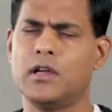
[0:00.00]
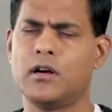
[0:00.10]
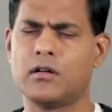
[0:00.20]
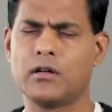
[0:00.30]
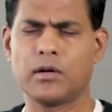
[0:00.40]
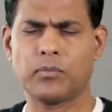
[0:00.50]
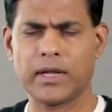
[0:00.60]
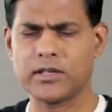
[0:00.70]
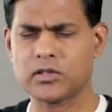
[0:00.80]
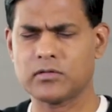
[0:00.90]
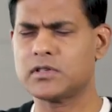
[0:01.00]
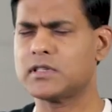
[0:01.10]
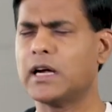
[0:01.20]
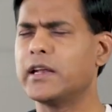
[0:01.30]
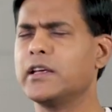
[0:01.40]
in our, in our places of
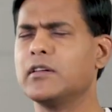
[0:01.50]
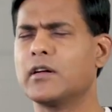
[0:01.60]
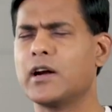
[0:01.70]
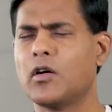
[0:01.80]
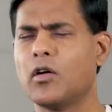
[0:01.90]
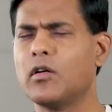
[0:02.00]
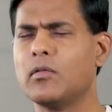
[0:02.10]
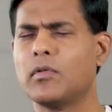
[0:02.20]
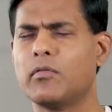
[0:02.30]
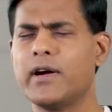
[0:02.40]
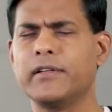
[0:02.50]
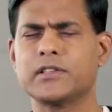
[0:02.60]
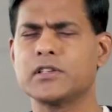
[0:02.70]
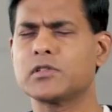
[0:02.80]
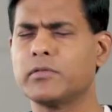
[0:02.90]
study or at home or
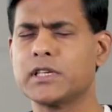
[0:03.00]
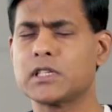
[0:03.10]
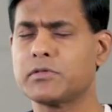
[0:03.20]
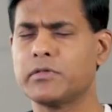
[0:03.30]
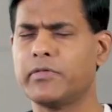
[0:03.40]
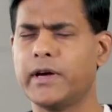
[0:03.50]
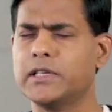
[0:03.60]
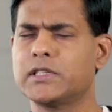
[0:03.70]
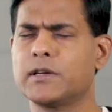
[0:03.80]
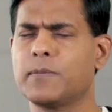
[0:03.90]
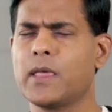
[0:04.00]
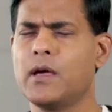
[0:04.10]
various situations we face,